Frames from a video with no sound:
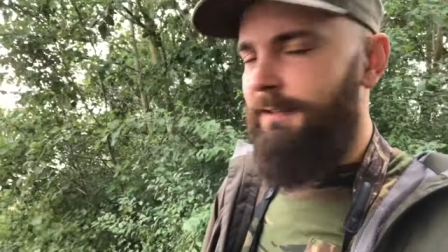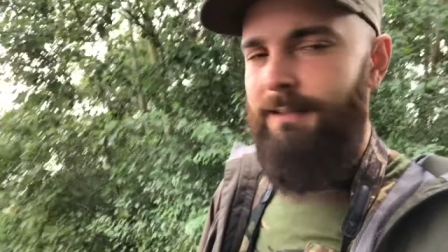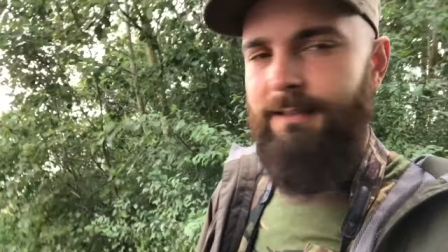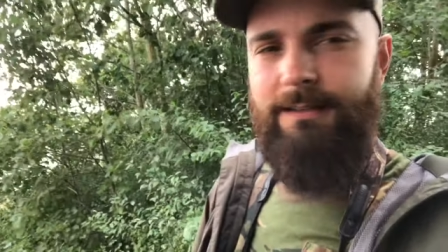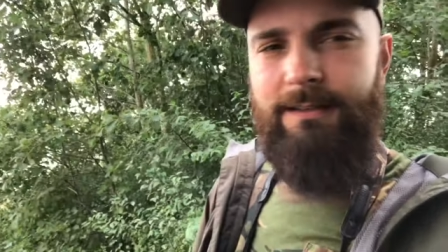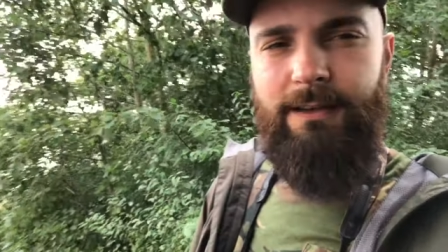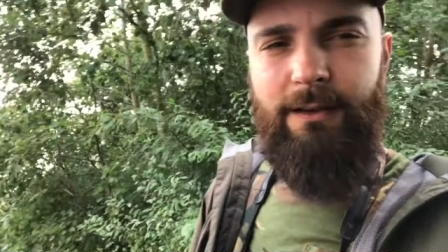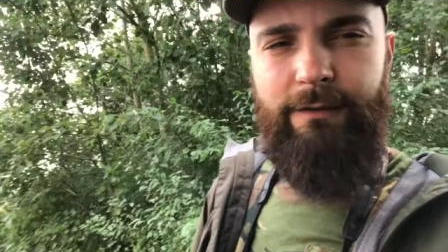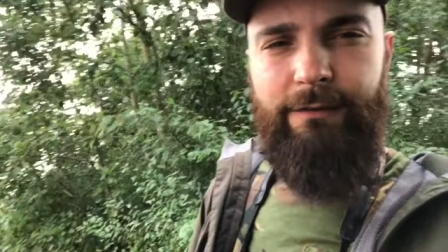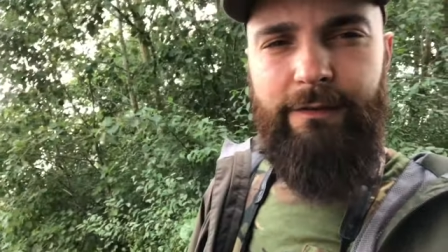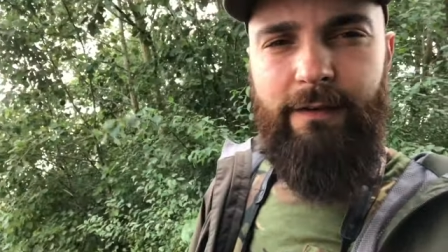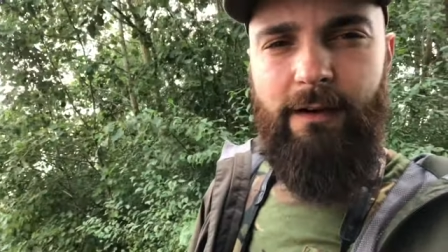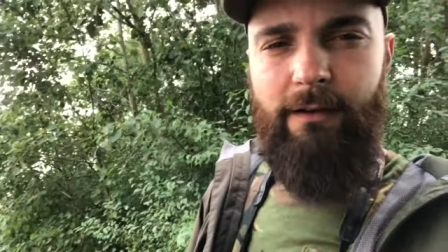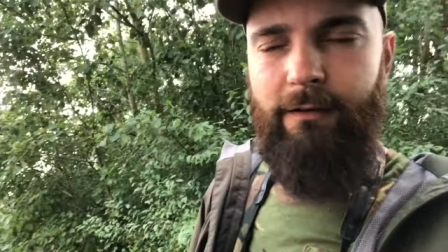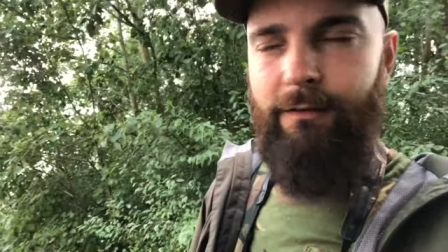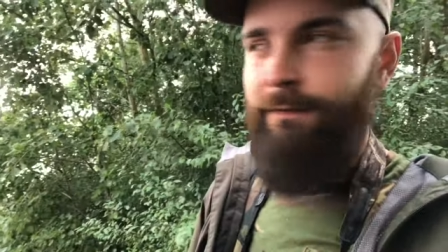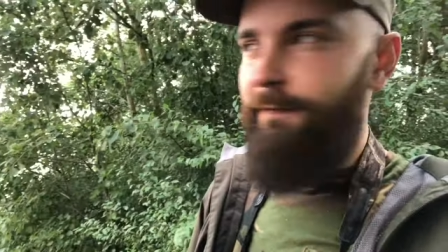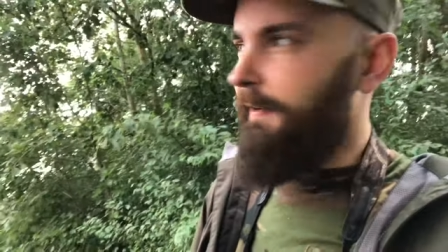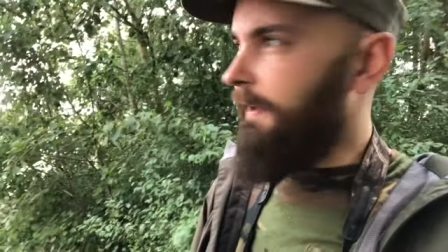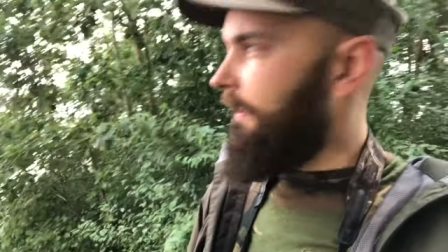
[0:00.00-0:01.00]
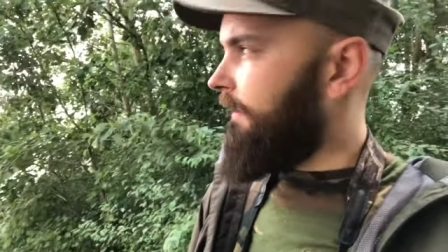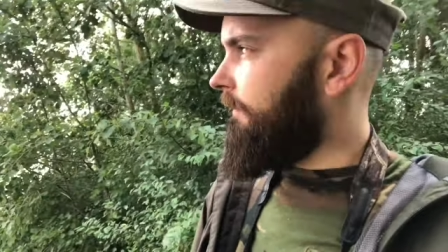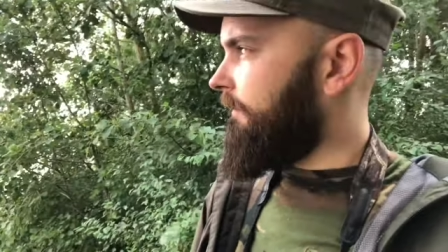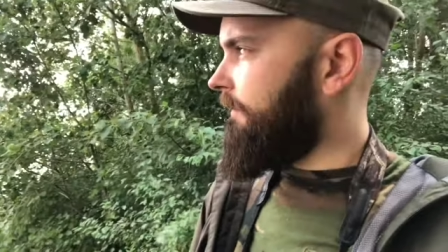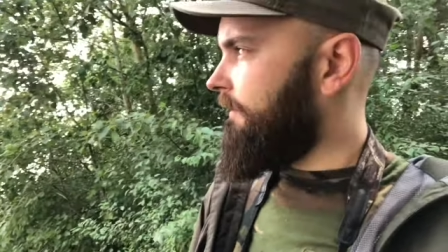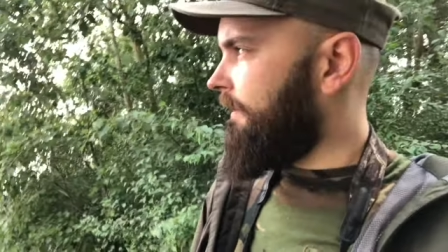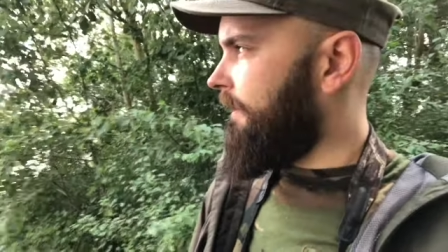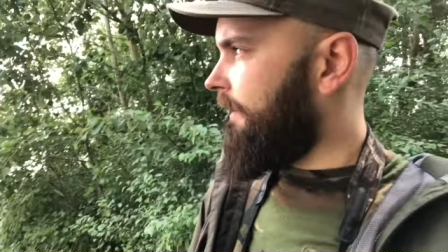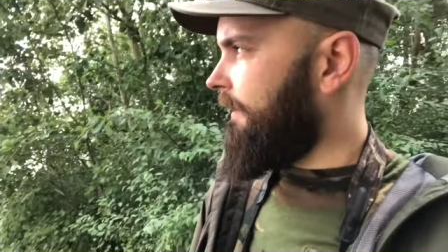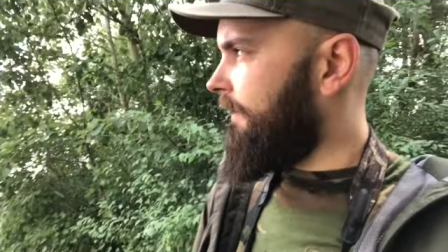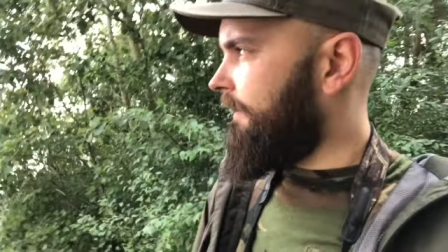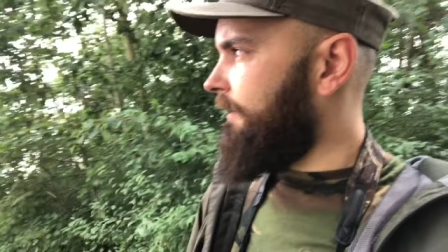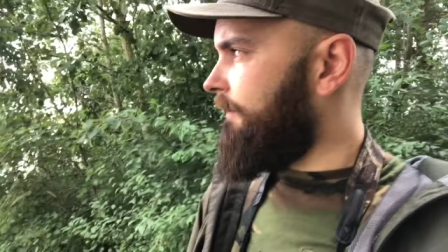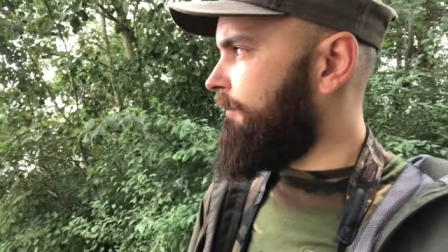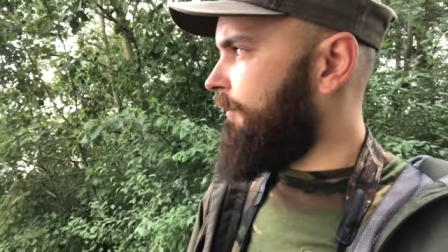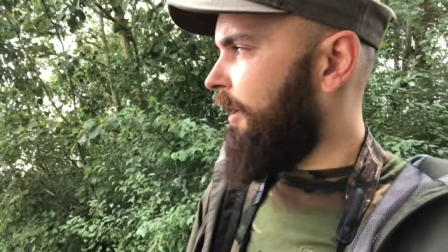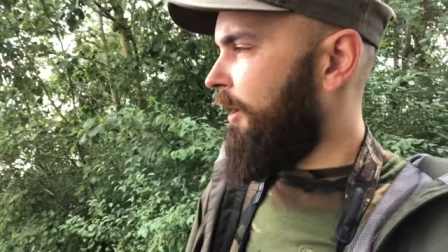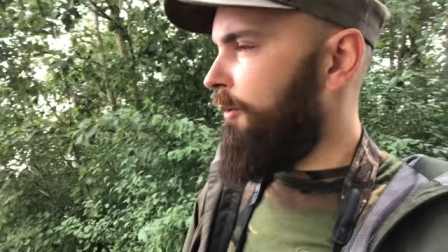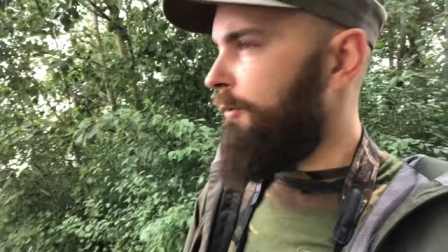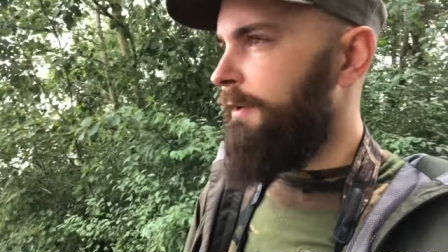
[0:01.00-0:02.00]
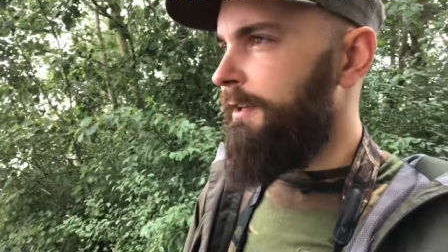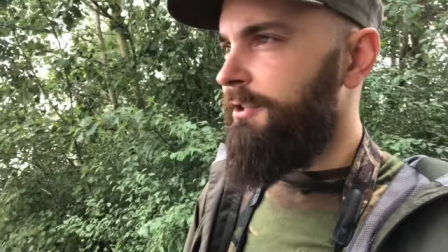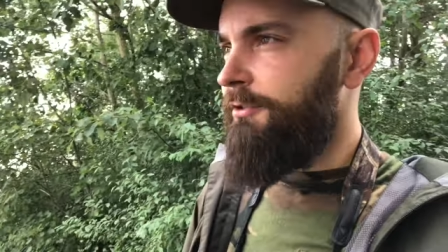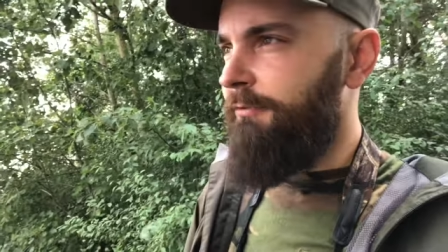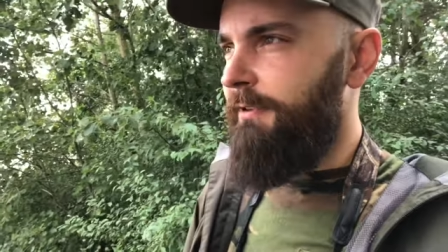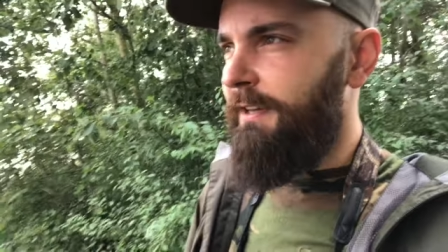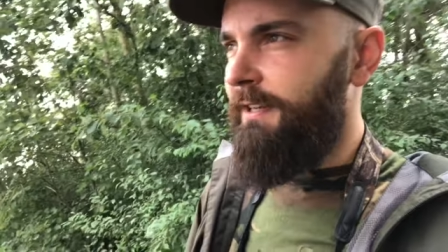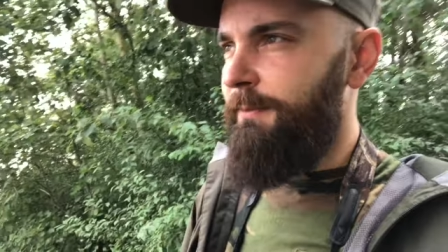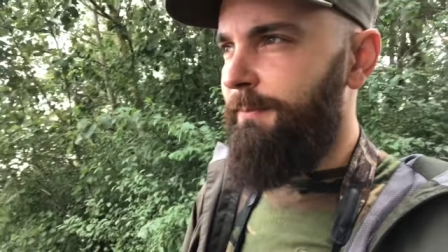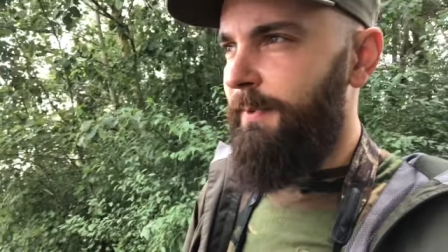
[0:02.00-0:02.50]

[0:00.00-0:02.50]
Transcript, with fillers: So far I've found a Polish ringed